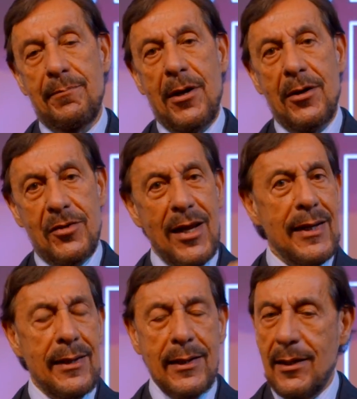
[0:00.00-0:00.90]

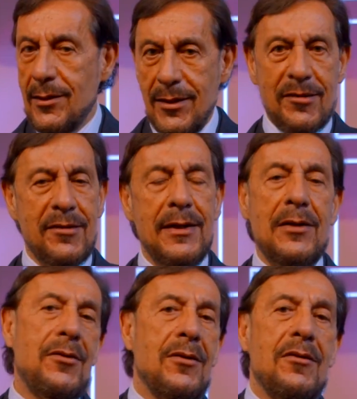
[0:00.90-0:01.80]
partaking and
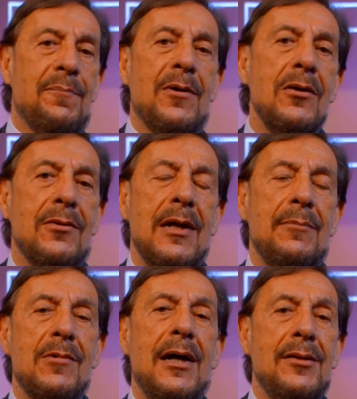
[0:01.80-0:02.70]
listening to this
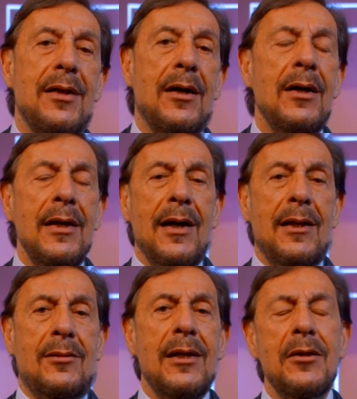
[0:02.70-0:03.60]
program right now,
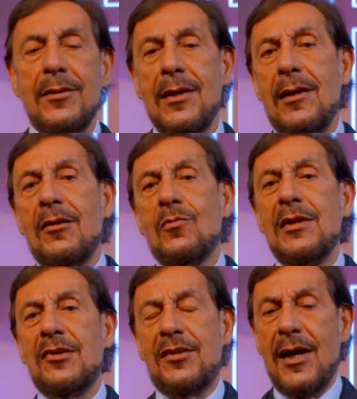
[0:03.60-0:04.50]
I thank you that as
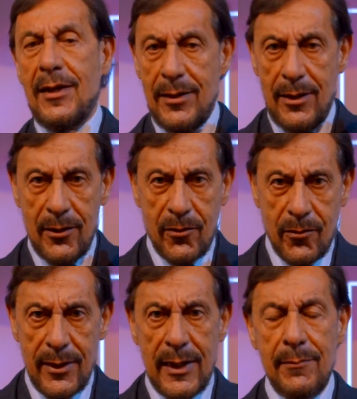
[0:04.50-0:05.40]
we stand in
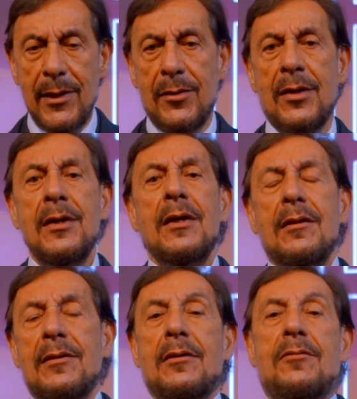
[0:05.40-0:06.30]
agreement
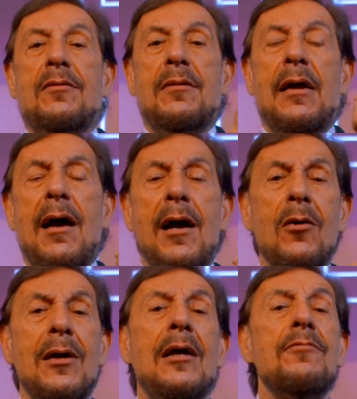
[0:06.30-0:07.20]
that
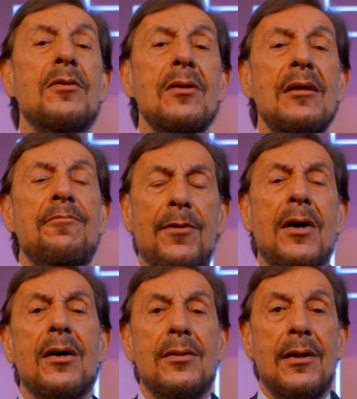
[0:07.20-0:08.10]
our Heavenly
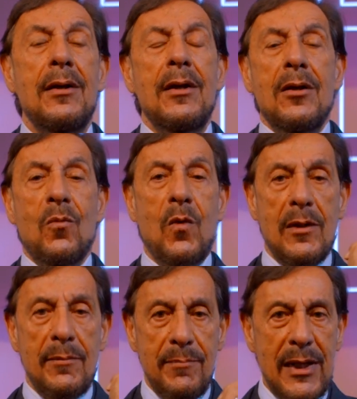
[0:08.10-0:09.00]
Father
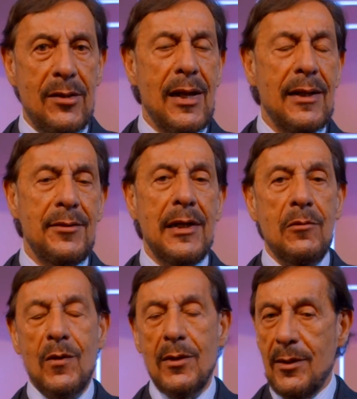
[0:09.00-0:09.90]
will meet that need,
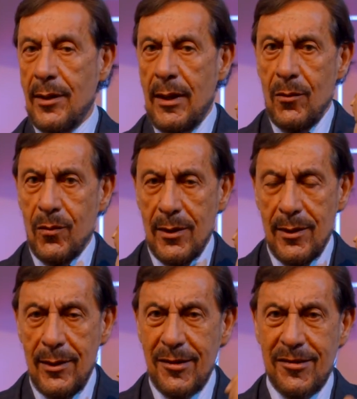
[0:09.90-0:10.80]
will
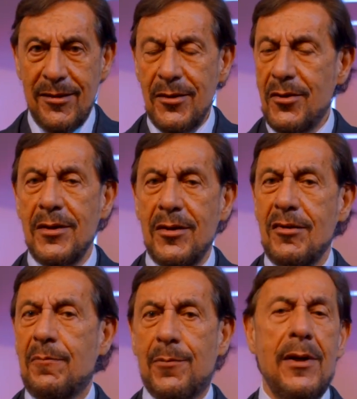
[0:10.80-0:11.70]
listen to
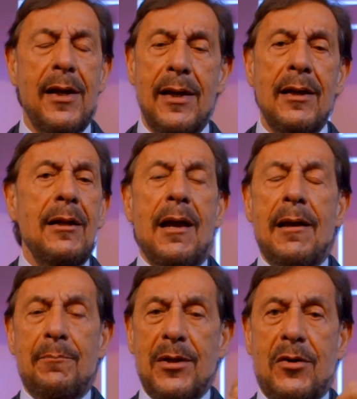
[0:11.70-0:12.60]
this prayer,
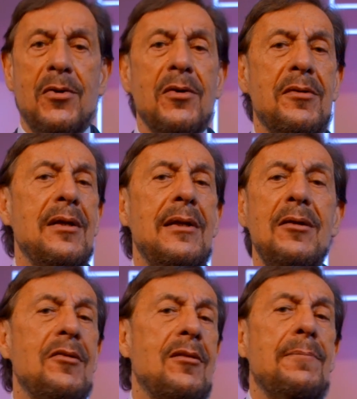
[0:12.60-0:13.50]
and because it
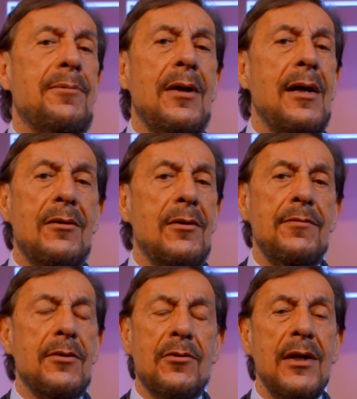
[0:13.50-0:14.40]
is the prayer of
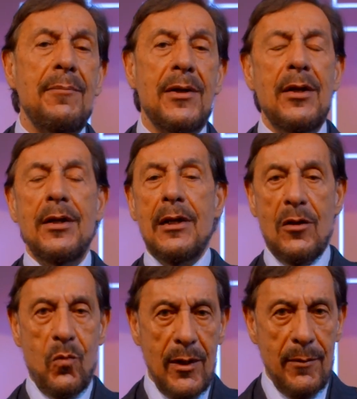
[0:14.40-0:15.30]
agreement,
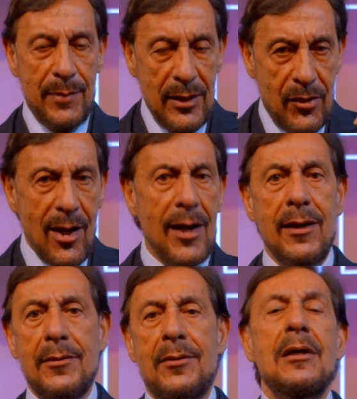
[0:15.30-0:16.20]
it will be
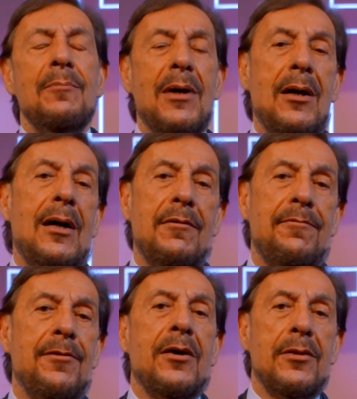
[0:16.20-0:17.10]
done by our
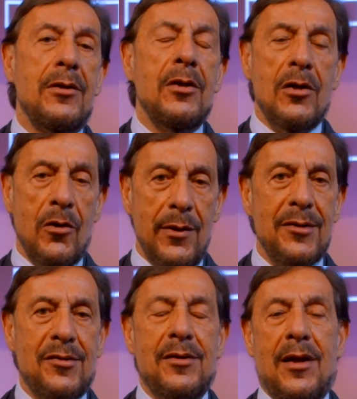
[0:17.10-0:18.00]
Father who is in